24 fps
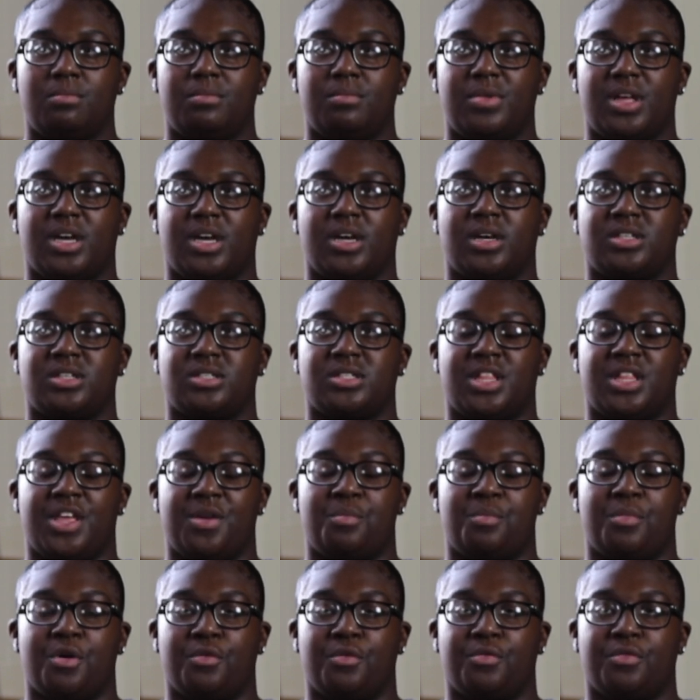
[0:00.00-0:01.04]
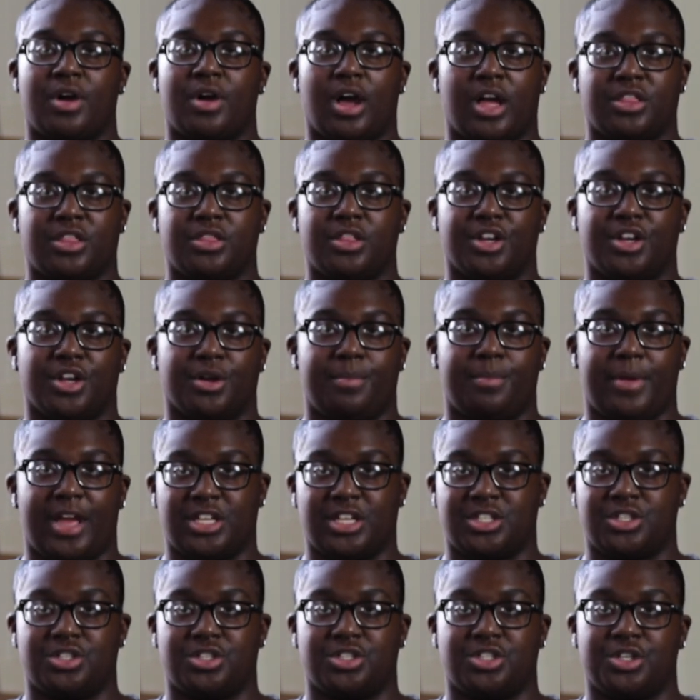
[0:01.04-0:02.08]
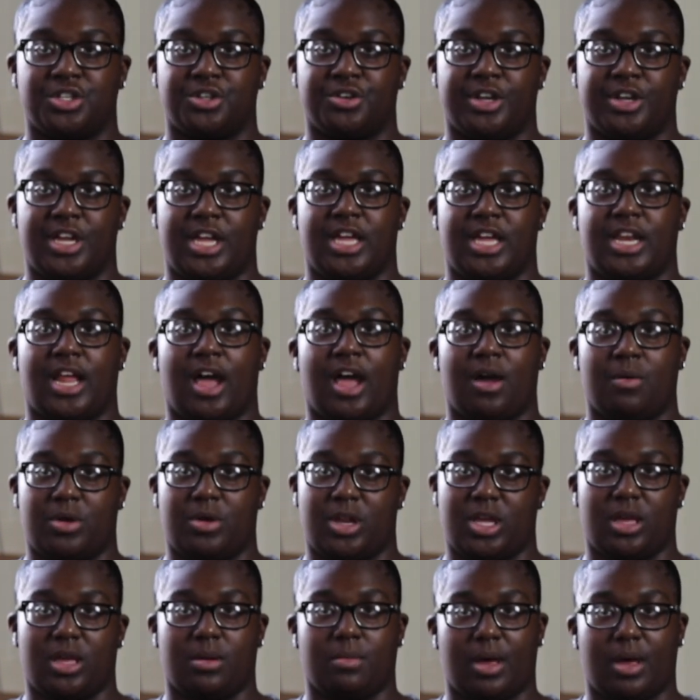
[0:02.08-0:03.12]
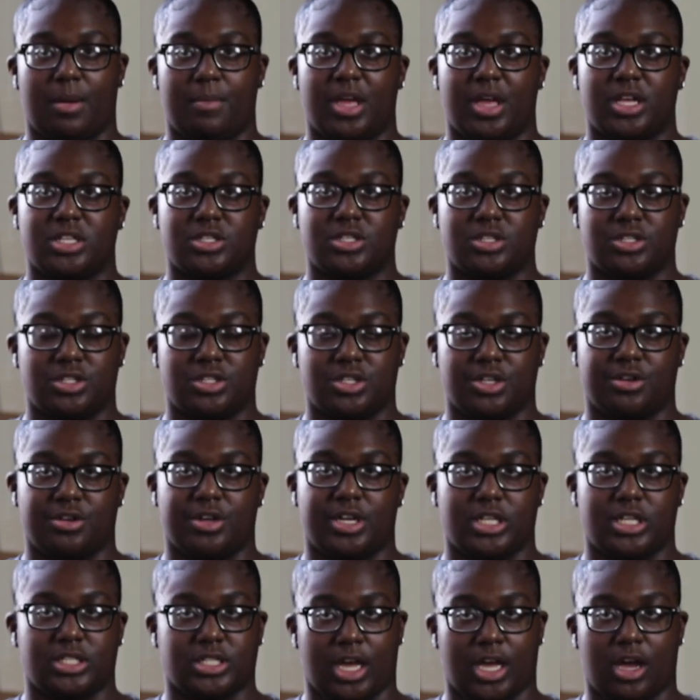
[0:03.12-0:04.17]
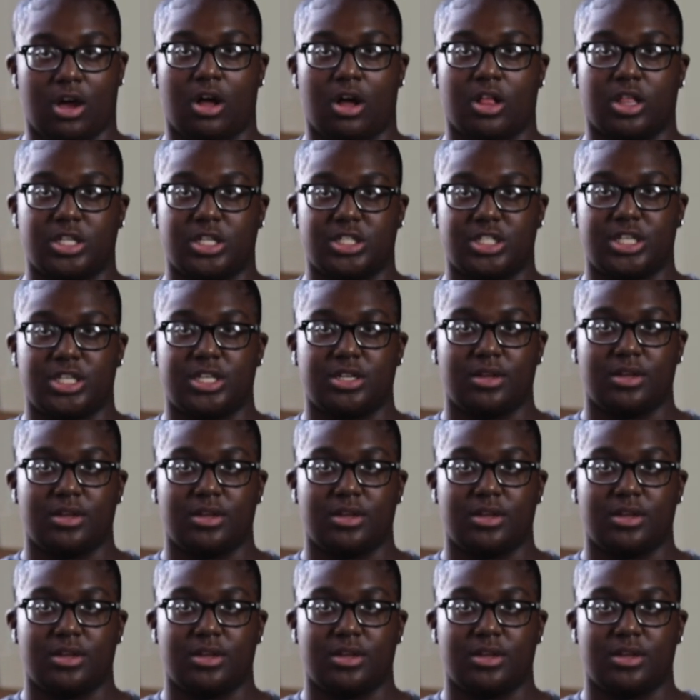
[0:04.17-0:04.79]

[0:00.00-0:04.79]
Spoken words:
because they both got their master's degree and I want to get my master's degree in psychology.